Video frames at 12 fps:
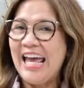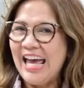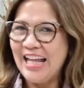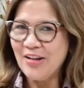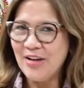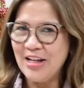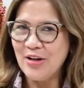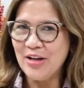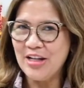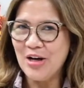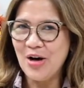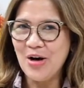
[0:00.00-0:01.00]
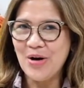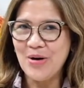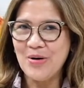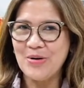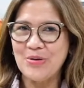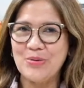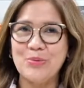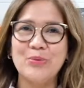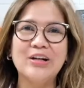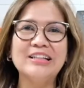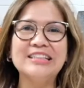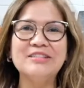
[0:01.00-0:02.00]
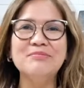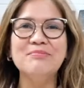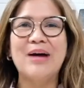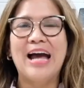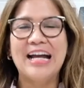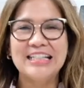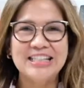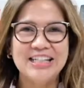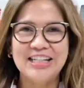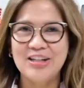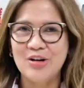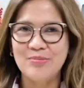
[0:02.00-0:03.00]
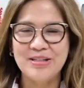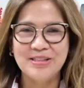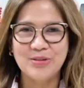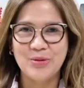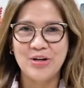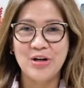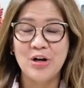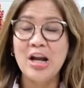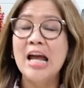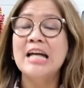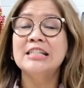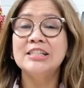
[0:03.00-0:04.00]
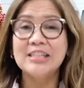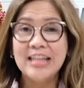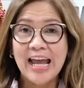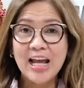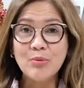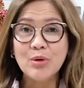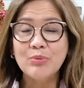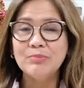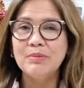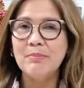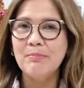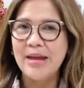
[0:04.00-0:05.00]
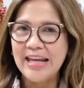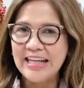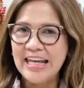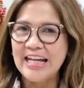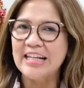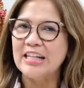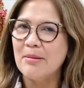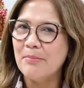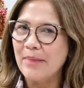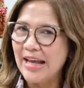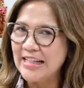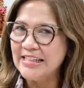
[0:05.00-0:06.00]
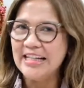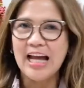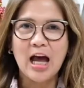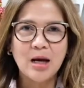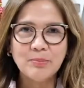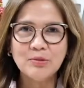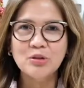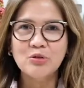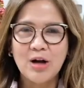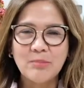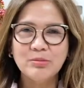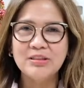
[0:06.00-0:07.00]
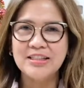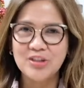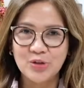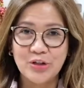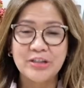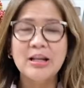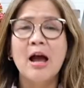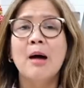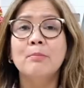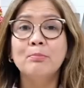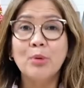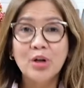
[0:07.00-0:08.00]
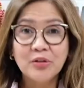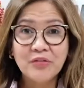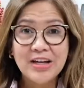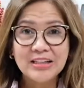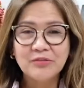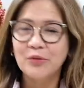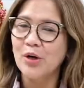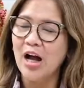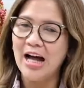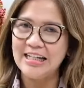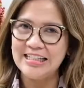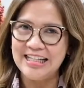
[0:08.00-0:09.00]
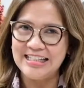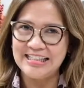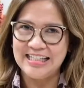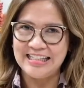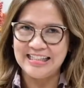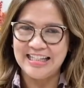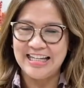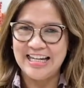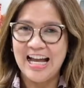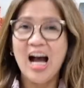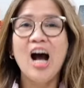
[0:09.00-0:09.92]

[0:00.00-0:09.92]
Hello, hello, hello! Welcome back to Naomi's Corner. Today, we will be making an amazing apple crumble dessert perfect for holiday season.